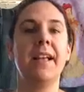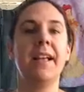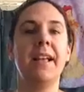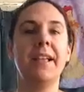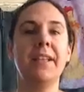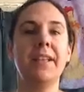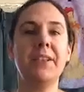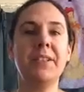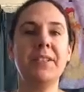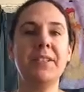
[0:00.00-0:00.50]

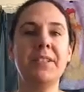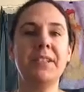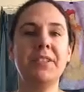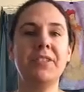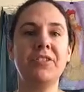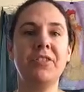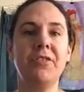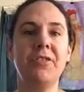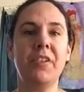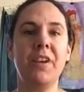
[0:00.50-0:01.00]
Hello
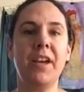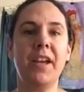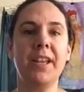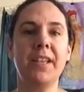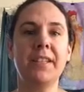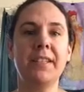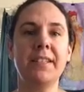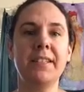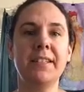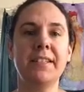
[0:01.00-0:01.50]
Stitchy
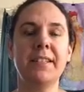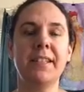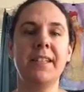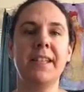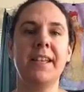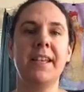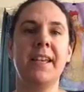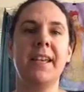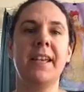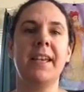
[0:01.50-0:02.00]
friends,
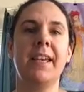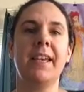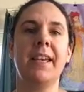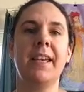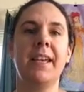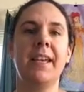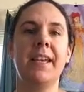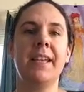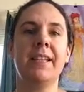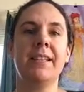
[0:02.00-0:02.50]

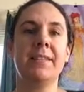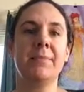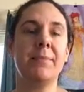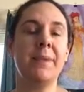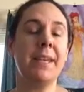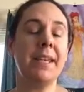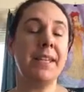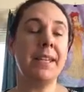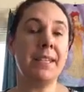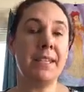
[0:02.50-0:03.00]
it's
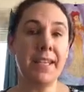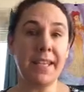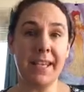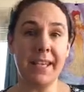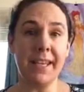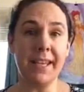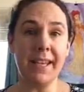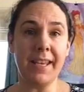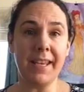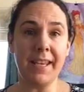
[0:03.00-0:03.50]
me Dee